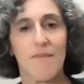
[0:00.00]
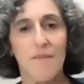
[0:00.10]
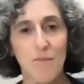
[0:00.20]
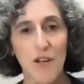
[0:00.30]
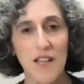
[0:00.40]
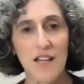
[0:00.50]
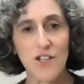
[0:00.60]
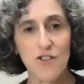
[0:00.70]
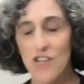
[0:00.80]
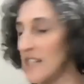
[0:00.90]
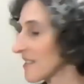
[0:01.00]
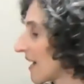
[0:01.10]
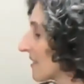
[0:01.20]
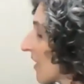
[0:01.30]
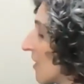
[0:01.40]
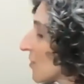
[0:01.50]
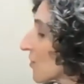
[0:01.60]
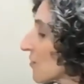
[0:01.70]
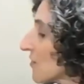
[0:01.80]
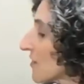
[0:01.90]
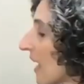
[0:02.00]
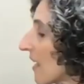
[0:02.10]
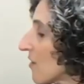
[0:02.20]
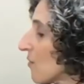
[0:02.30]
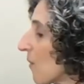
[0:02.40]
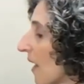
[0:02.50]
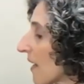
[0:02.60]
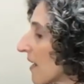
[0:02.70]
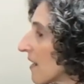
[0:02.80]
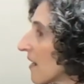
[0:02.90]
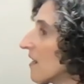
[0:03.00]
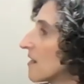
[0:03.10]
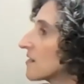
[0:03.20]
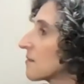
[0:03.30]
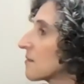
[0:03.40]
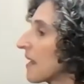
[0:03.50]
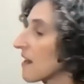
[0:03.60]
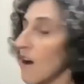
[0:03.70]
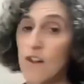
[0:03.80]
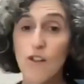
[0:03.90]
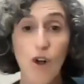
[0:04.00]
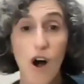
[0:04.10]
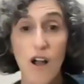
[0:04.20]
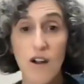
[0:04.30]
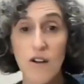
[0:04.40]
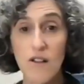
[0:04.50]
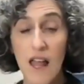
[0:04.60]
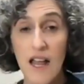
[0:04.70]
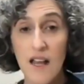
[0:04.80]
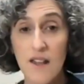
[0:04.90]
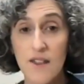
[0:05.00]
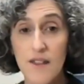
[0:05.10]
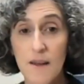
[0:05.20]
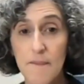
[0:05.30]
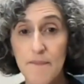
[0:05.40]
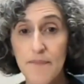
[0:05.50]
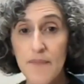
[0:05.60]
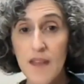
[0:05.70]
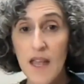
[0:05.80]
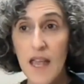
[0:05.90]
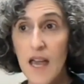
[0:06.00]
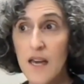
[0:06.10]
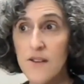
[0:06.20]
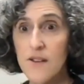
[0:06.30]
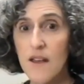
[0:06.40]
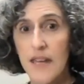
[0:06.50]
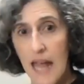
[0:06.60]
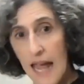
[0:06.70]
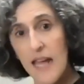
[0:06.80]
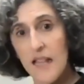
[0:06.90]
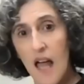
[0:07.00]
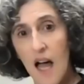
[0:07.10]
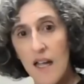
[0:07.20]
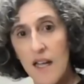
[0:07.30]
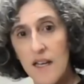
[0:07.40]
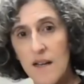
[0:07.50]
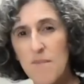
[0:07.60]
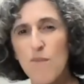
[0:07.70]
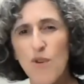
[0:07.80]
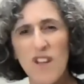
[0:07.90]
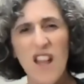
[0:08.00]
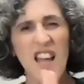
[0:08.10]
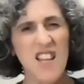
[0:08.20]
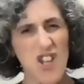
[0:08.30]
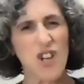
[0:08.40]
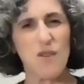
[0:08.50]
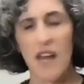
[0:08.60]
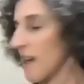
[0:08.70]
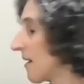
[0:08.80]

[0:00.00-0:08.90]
bring that to your chest size. So say you wanted to make a longer length and an A-line, more like a tunic,